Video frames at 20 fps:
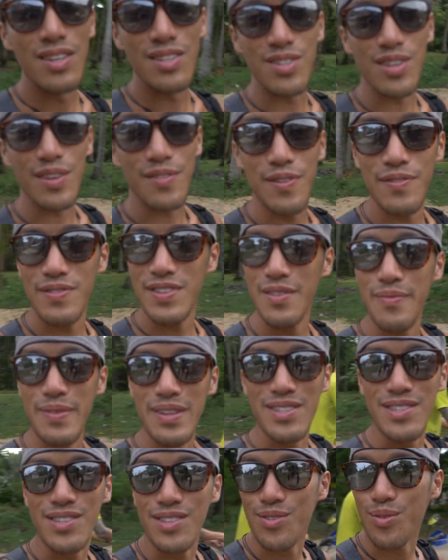It's like 15
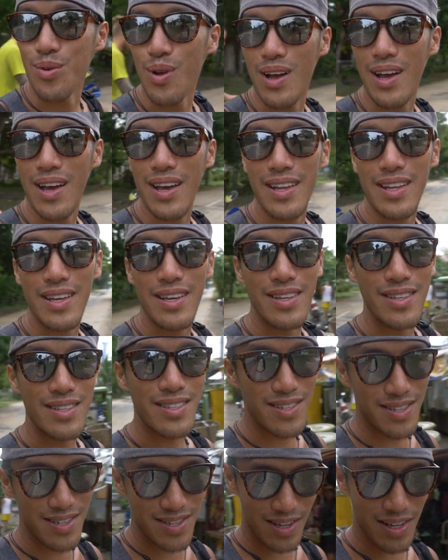minutes in the ride.
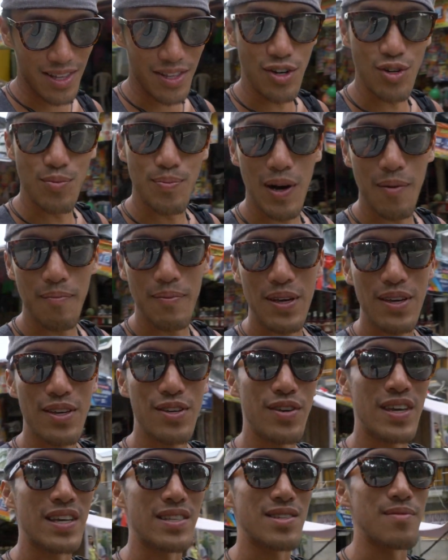It's a little bumpy.
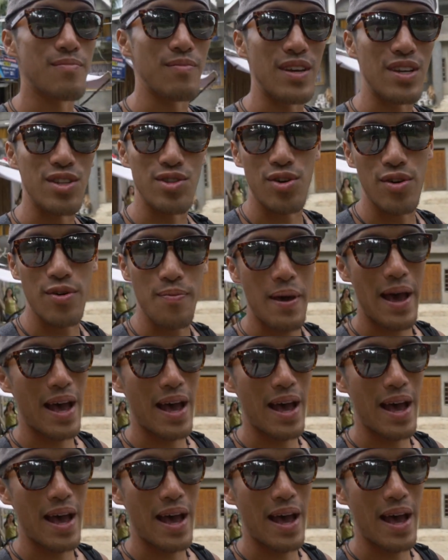You get some like dirt